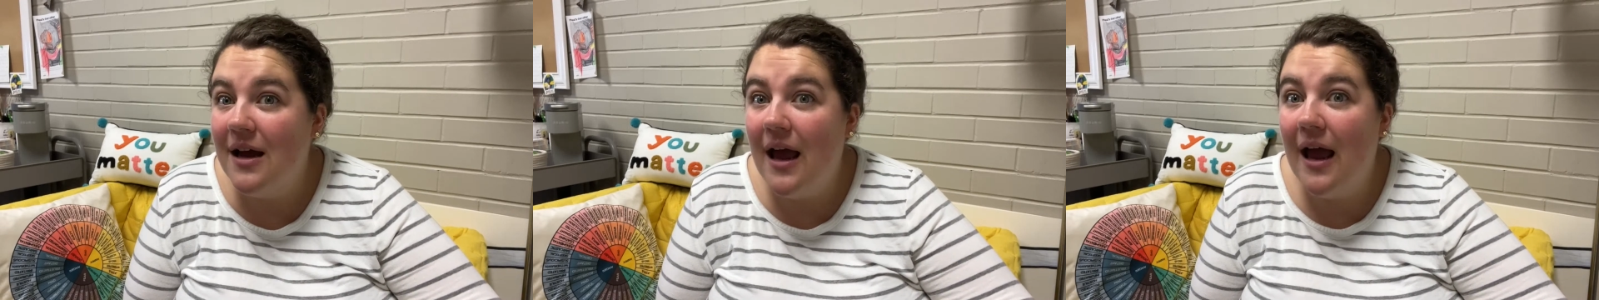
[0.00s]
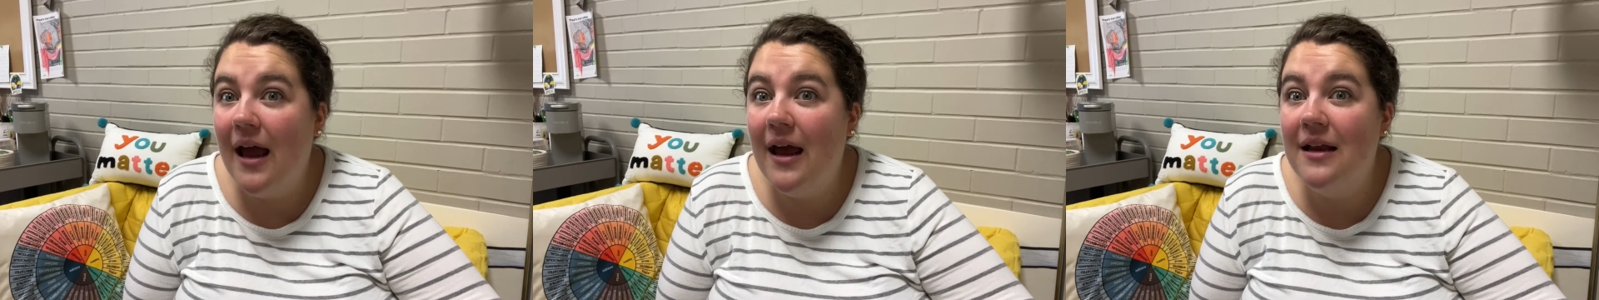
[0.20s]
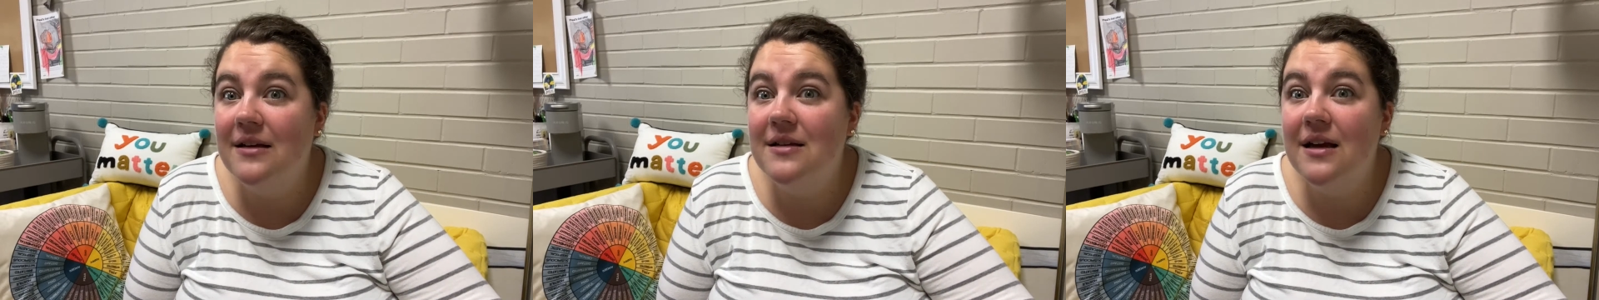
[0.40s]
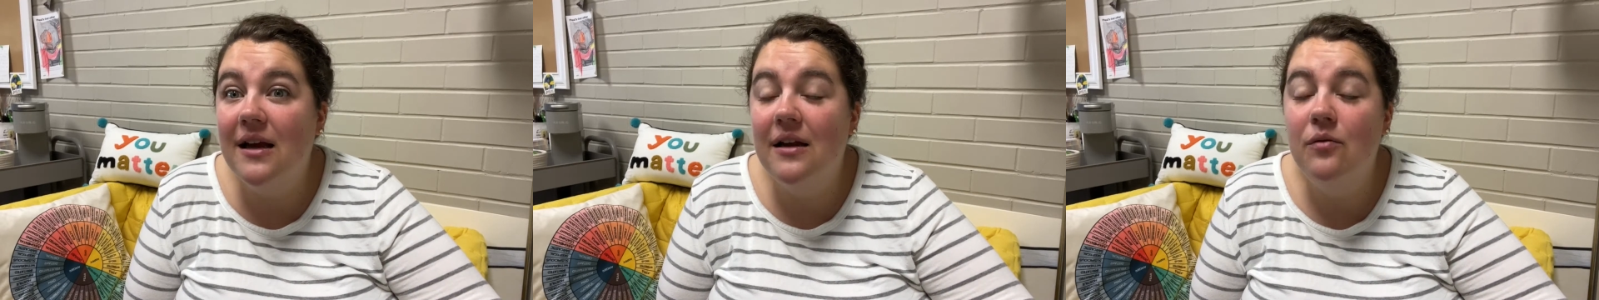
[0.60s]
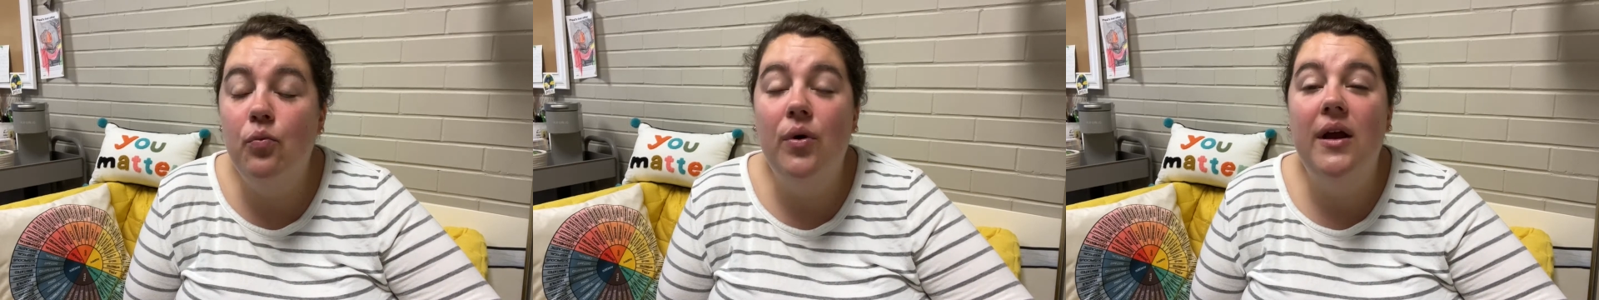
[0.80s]
And
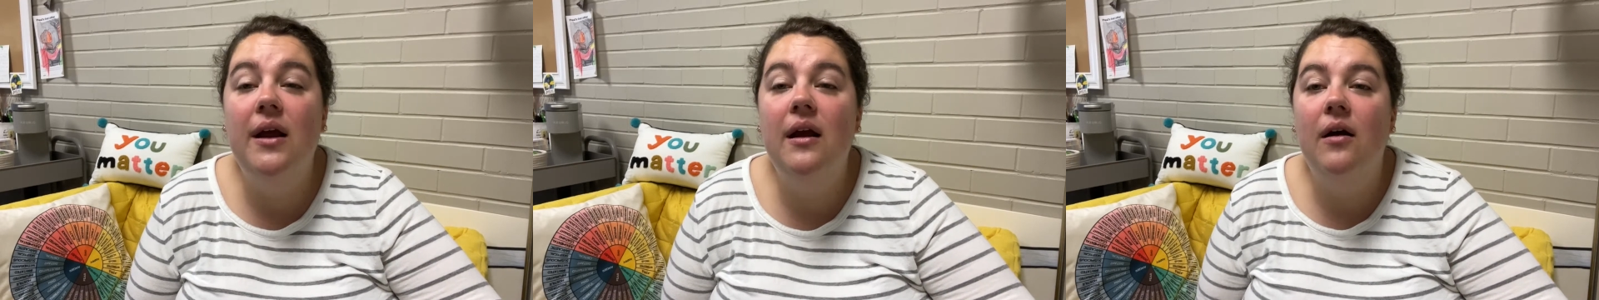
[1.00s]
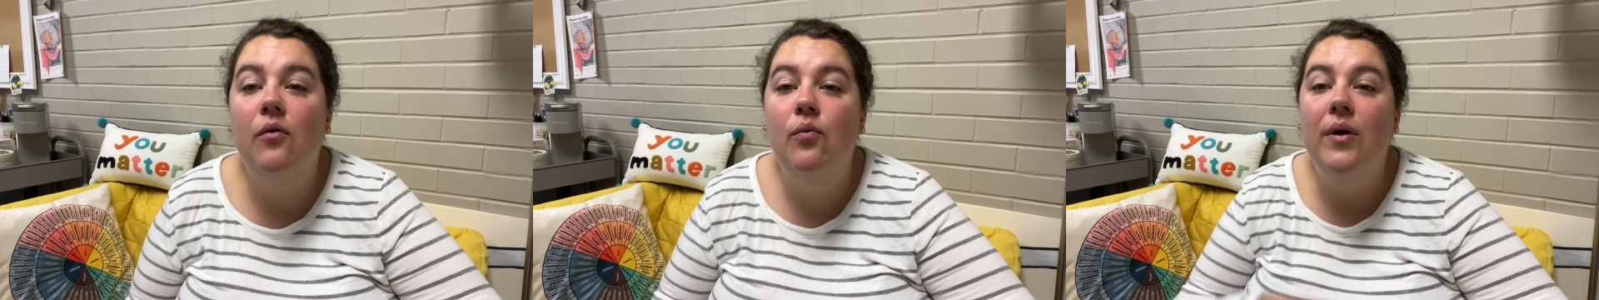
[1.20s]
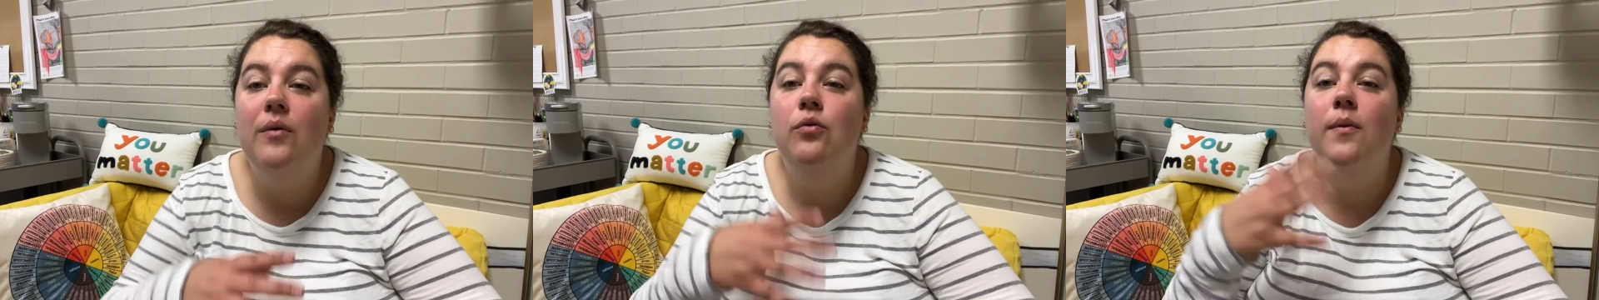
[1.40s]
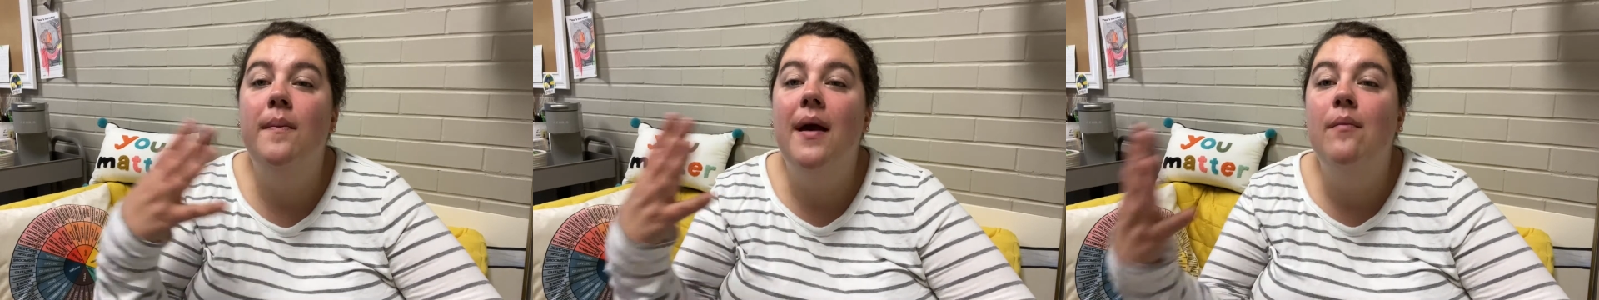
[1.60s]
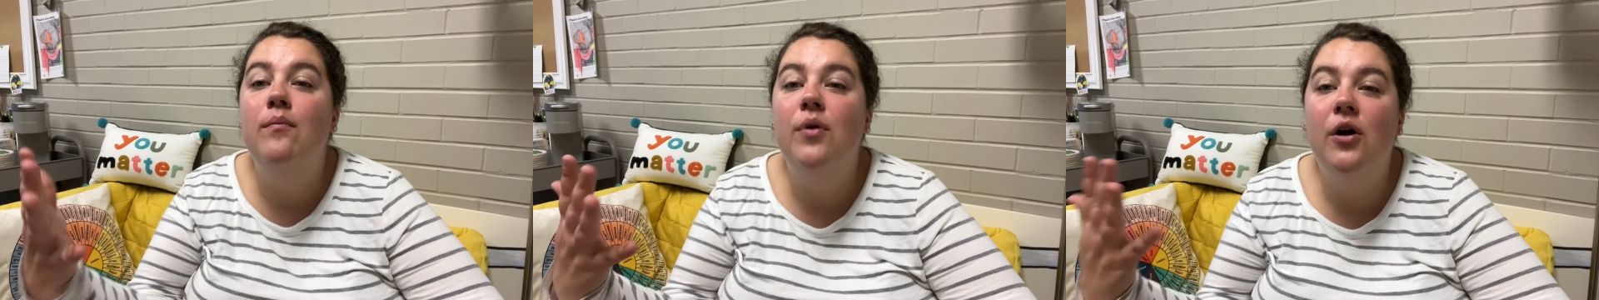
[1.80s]
we
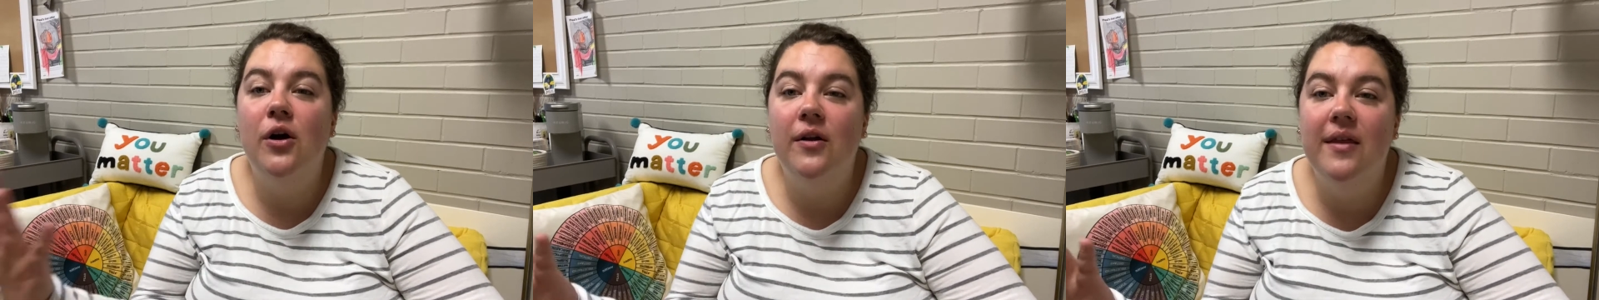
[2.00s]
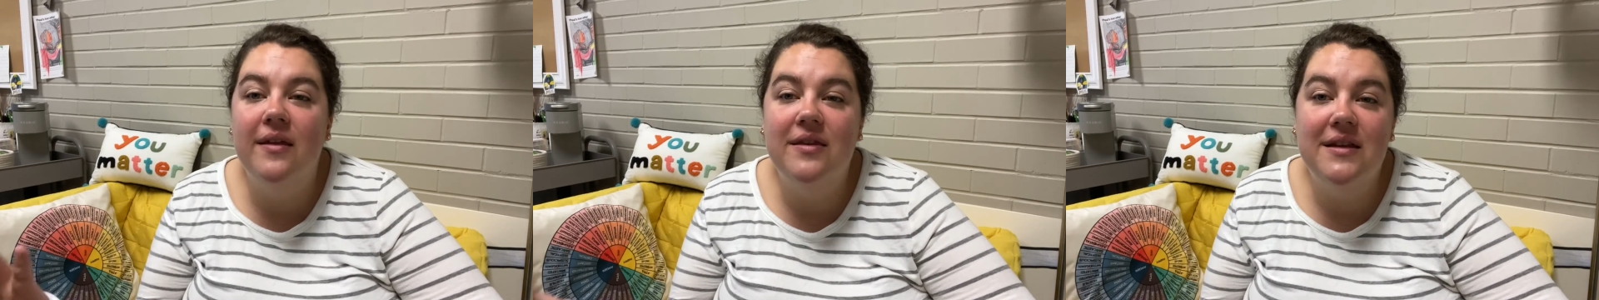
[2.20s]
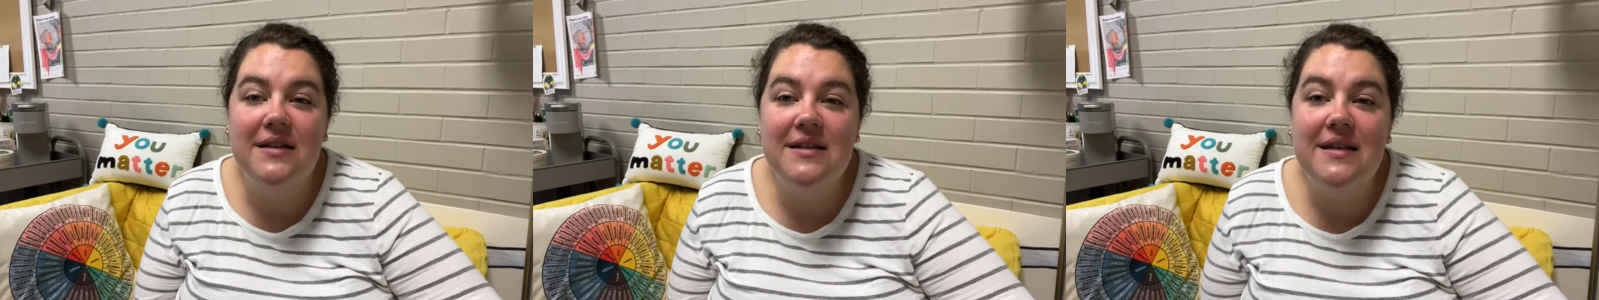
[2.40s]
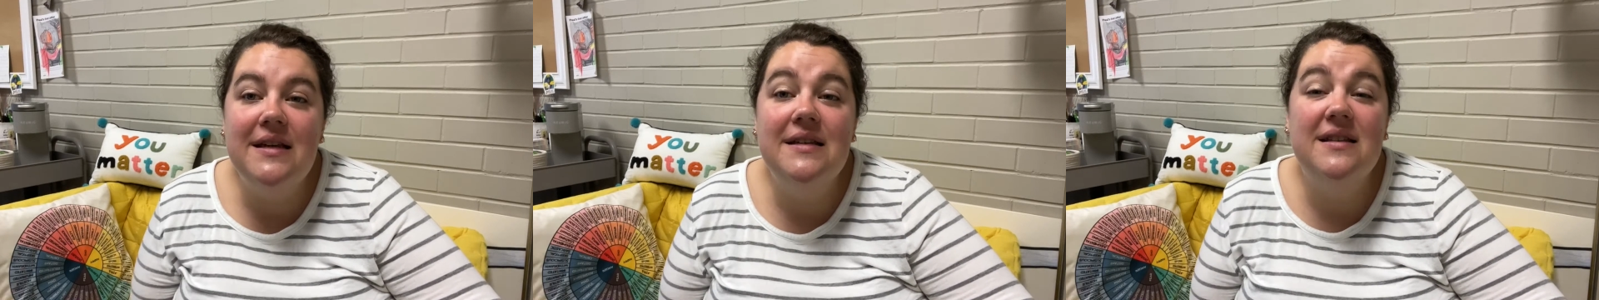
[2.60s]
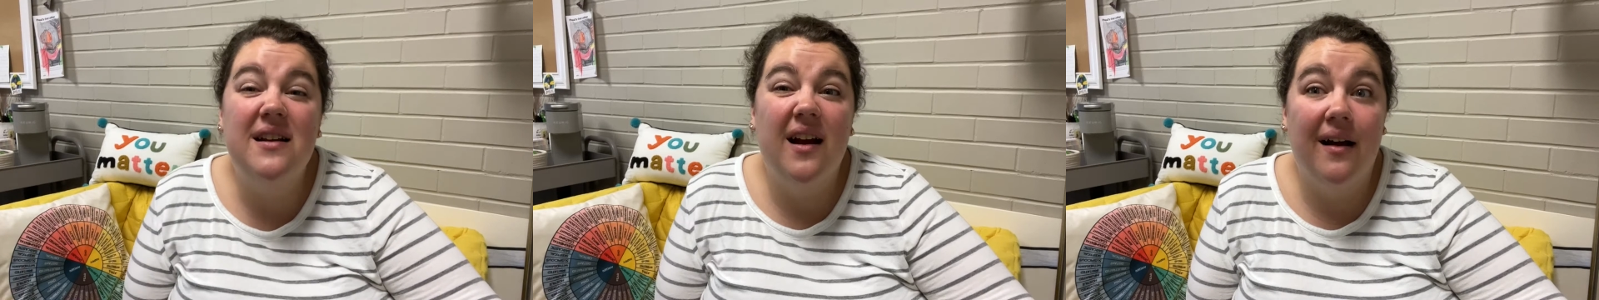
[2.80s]
remember that the
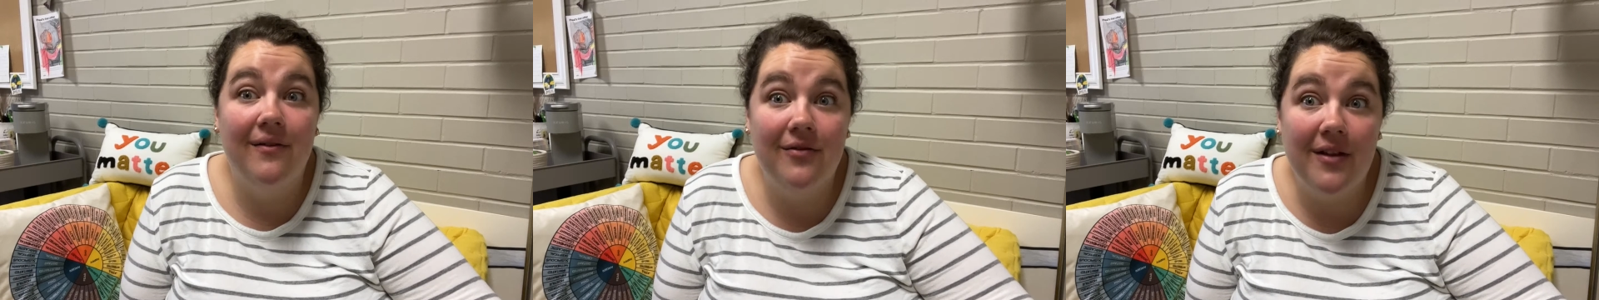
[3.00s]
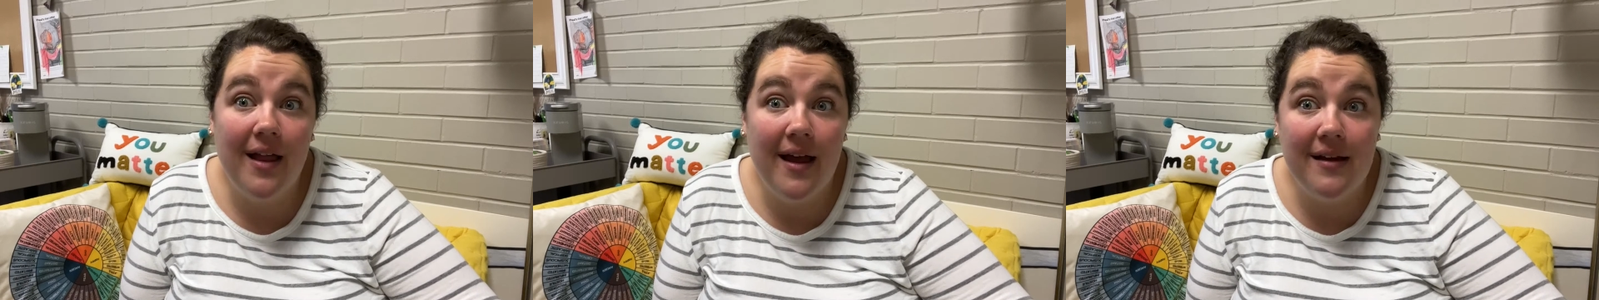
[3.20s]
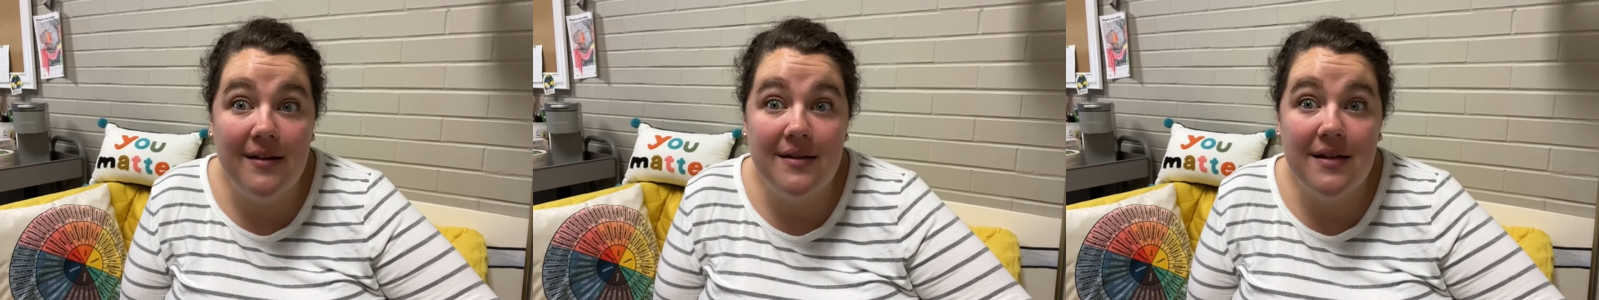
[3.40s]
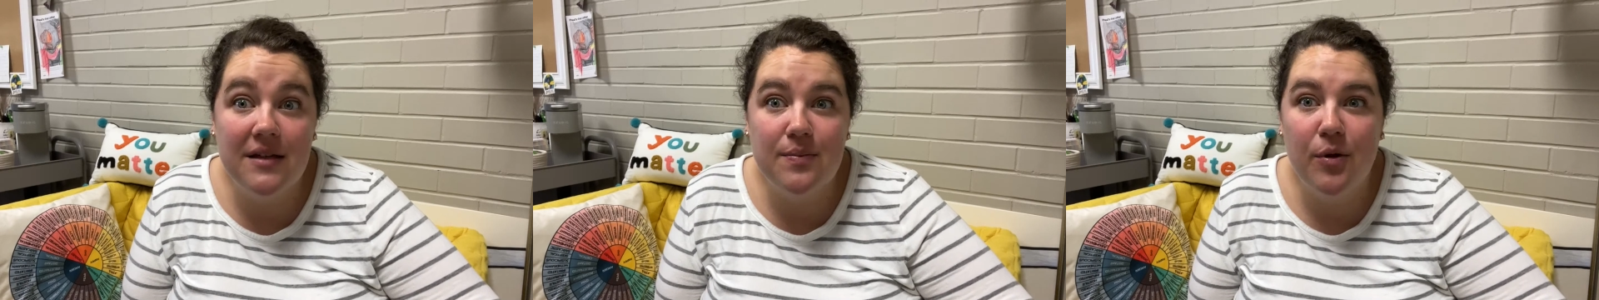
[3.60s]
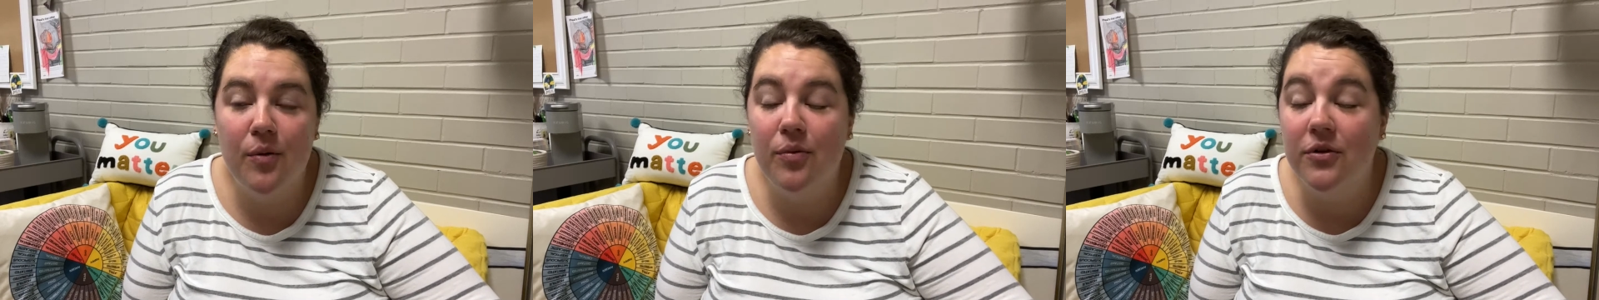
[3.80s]
season of Lent is
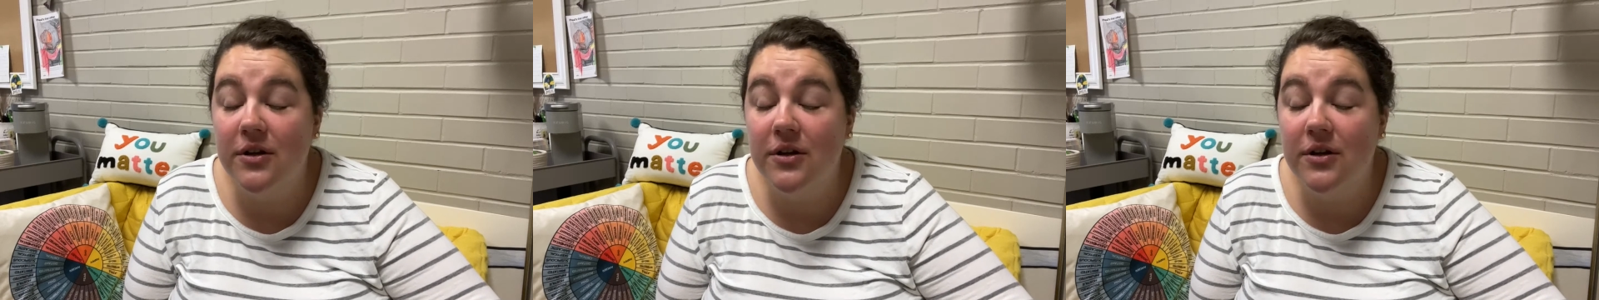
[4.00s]
purple.